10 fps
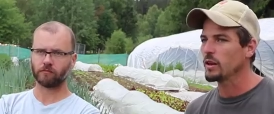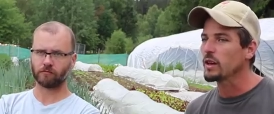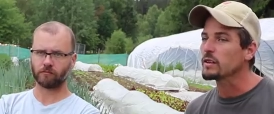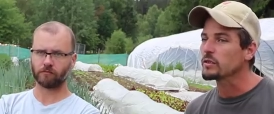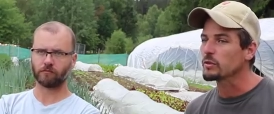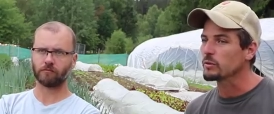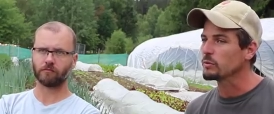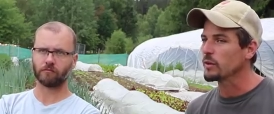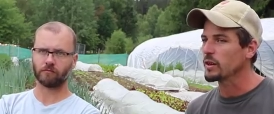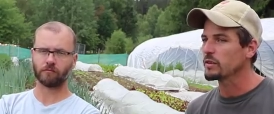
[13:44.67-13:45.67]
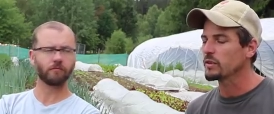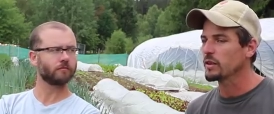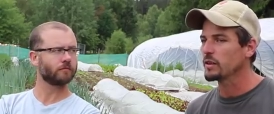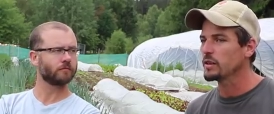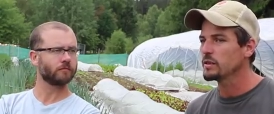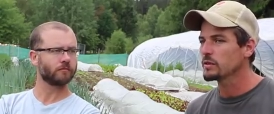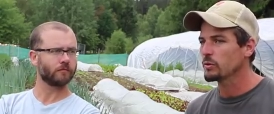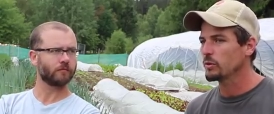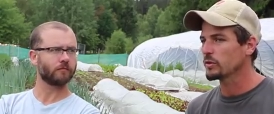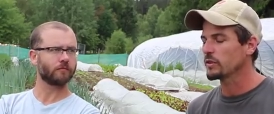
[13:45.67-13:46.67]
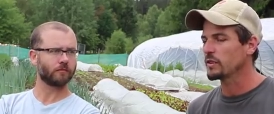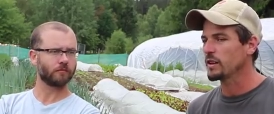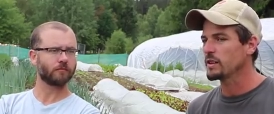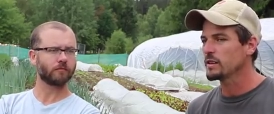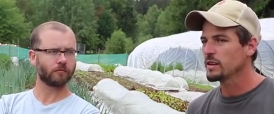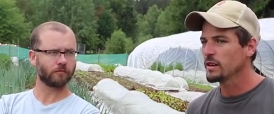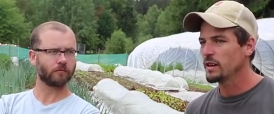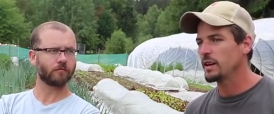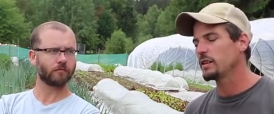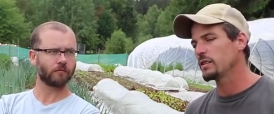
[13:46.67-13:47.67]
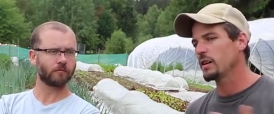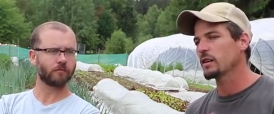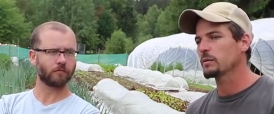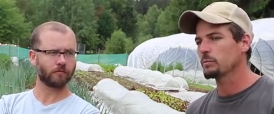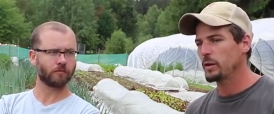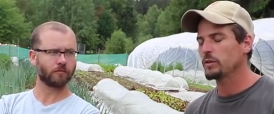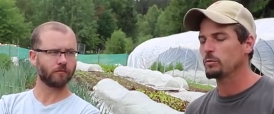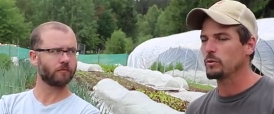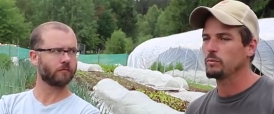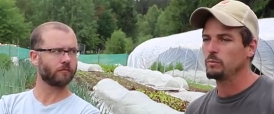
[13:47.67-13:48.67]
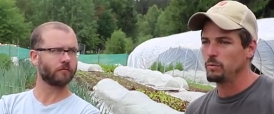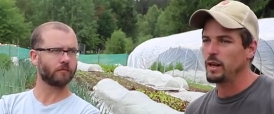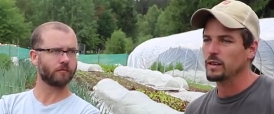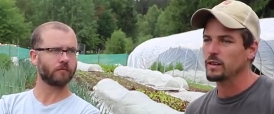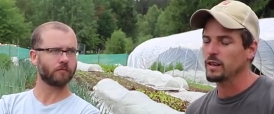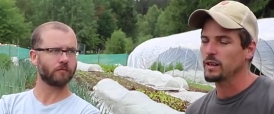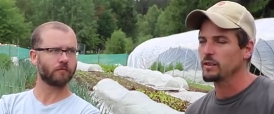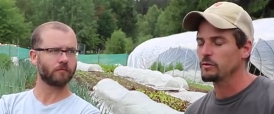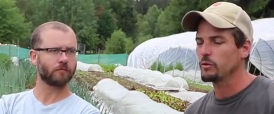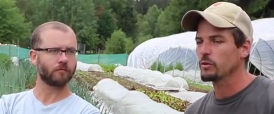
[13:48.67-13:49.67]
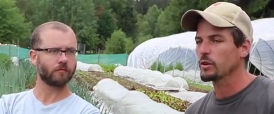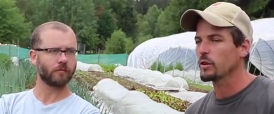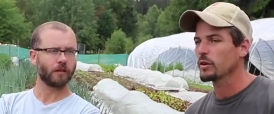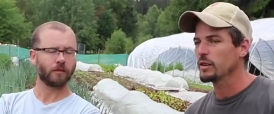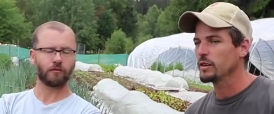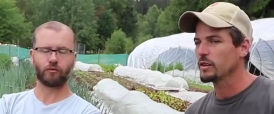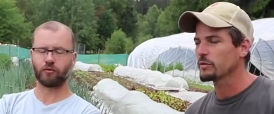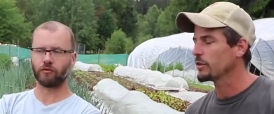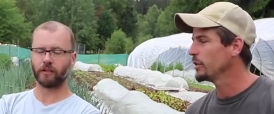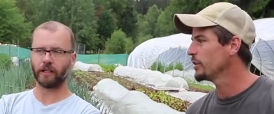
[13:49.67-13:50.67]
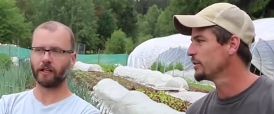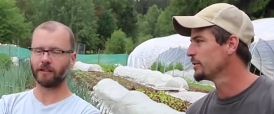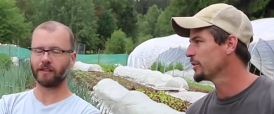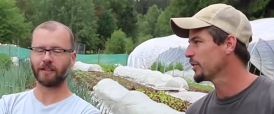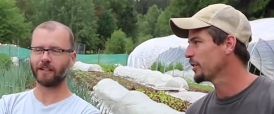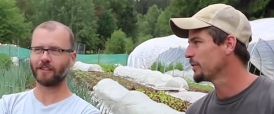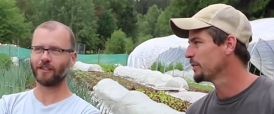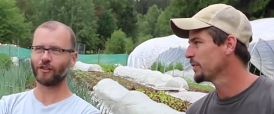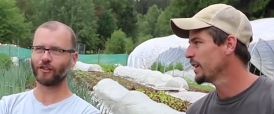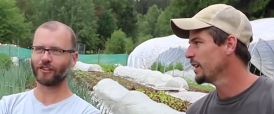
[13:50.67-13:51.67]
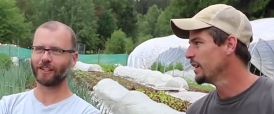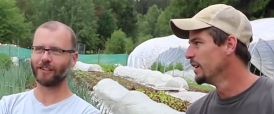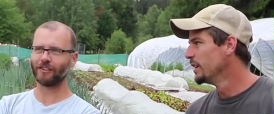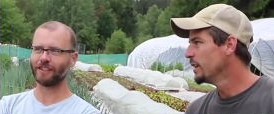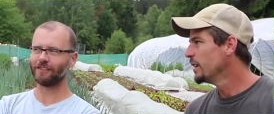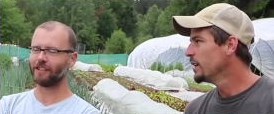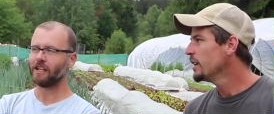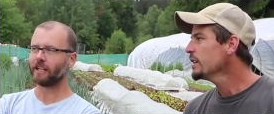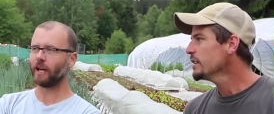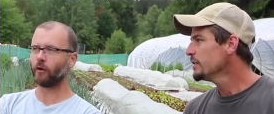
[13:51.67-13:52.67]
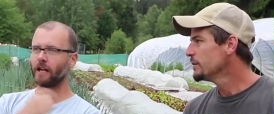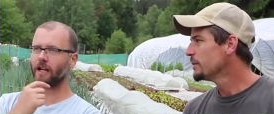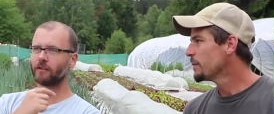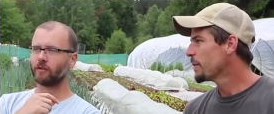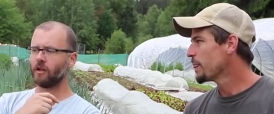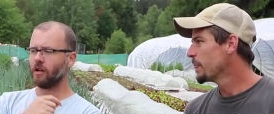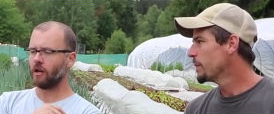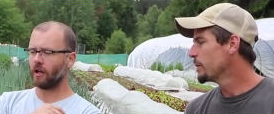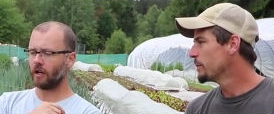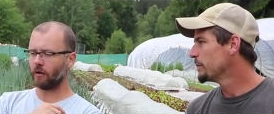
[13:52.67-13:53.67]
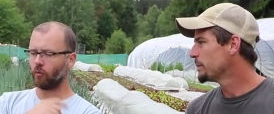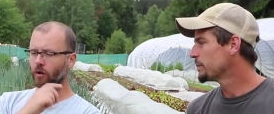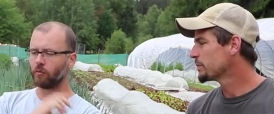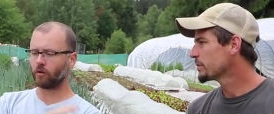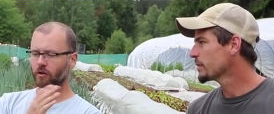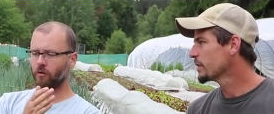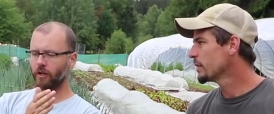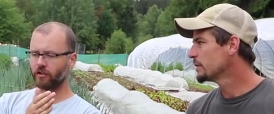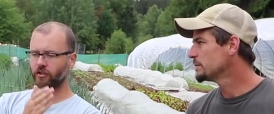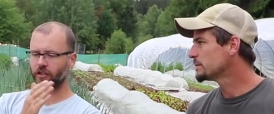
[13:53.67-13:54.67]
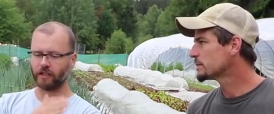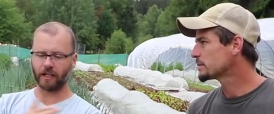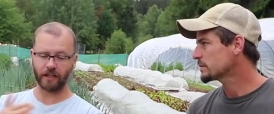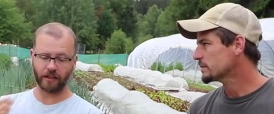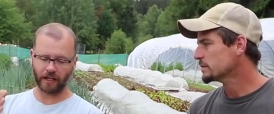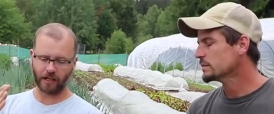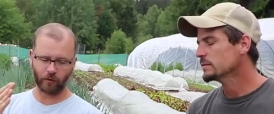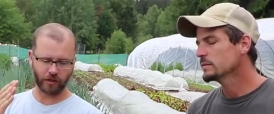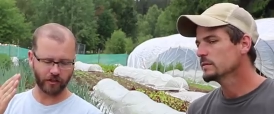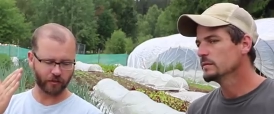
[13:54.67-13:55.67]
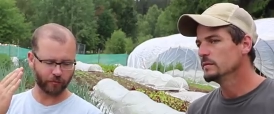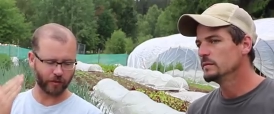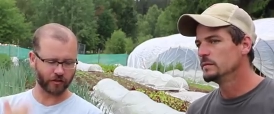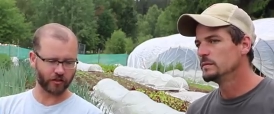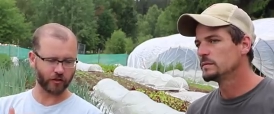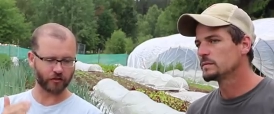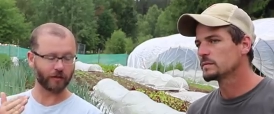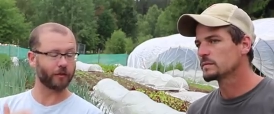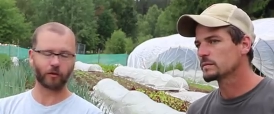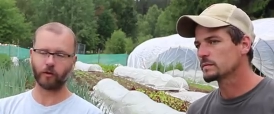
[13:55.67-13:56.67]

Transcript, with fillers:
Speaker 1: light till 9:30, quarter to 10, and then dark, pitch black again at 4 o'clock in the afternoon.
Speaker 2: Yeah, that's the northern climate we live in. Okay, I want to ask one more question, and then I want to just pitch to you some of